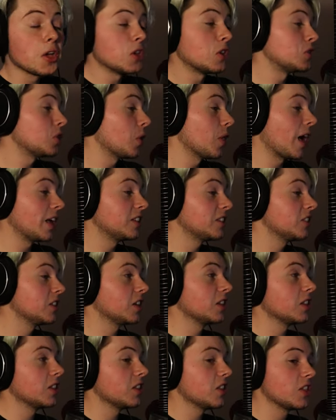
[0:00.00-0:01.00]
So that's
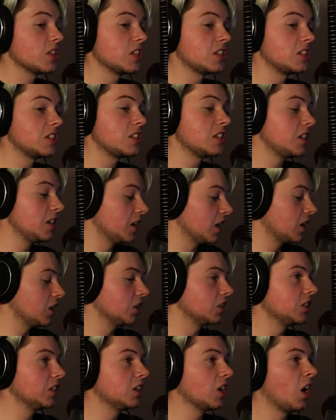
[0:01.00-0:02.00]
the, the
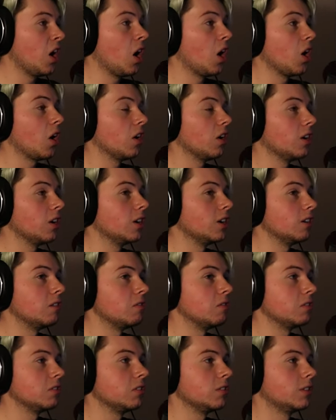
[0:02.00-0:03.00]
TLDR of
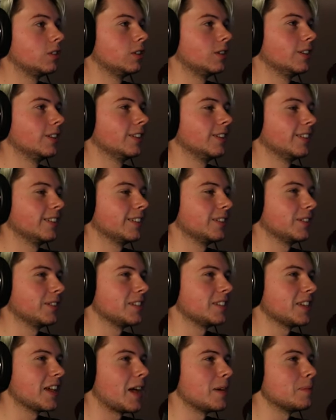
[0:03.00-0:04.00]

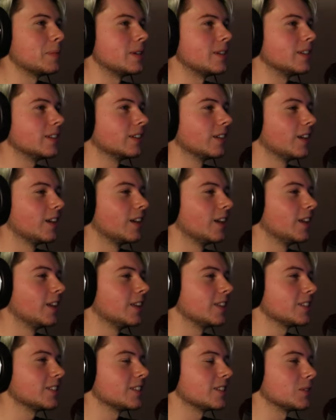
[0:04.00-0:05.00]
what's happened
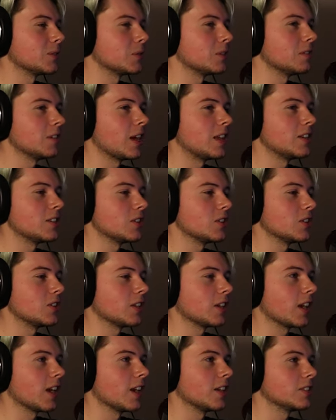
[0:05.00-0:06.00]
since we've entered
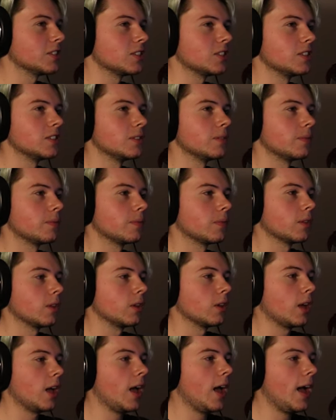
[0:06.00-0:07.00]
the castle.
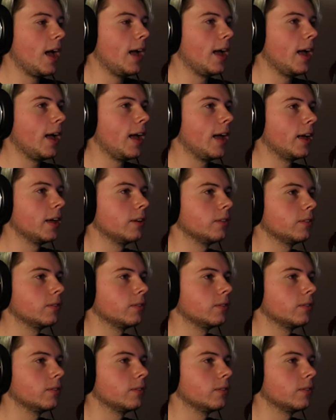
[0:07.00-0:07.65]
Ah!